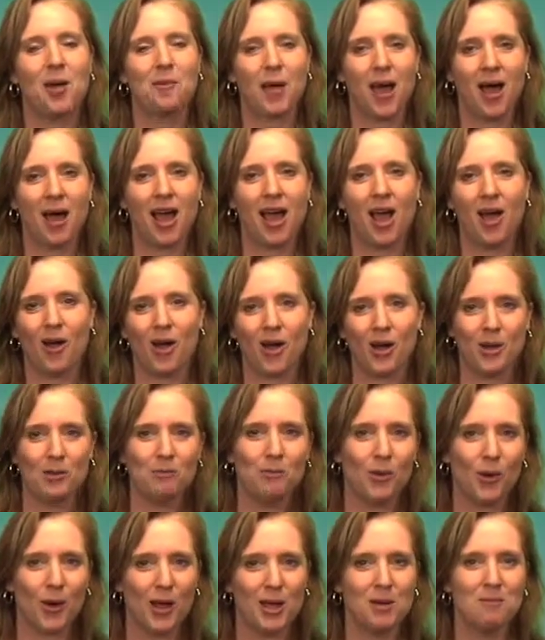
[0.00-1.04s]
about how our
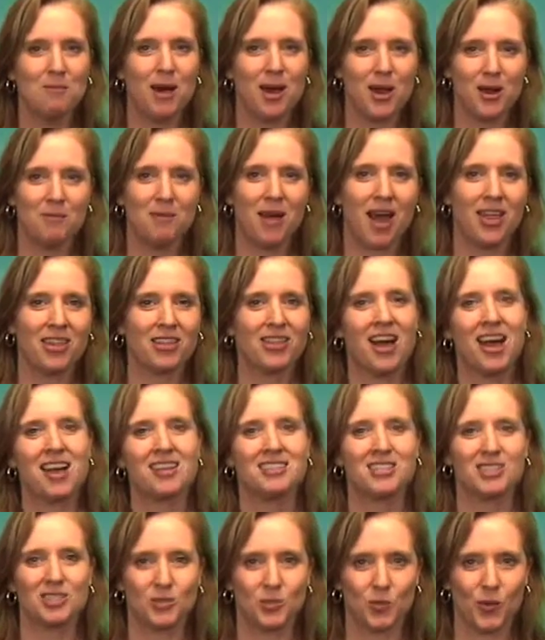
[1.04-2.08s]
Emporium Model Math
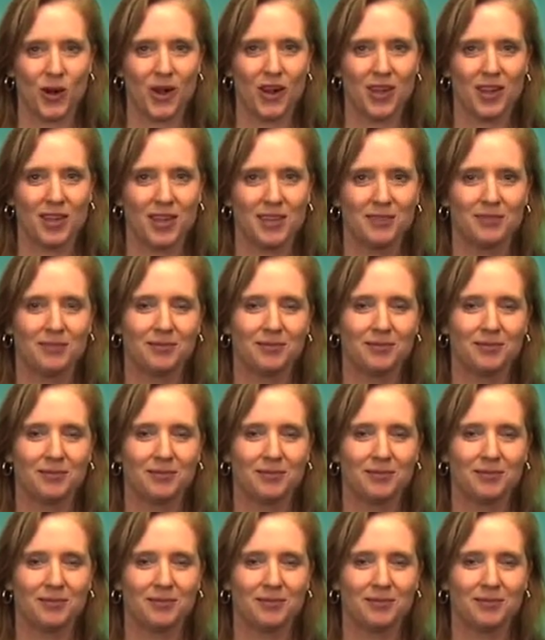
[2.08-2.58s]
classes work.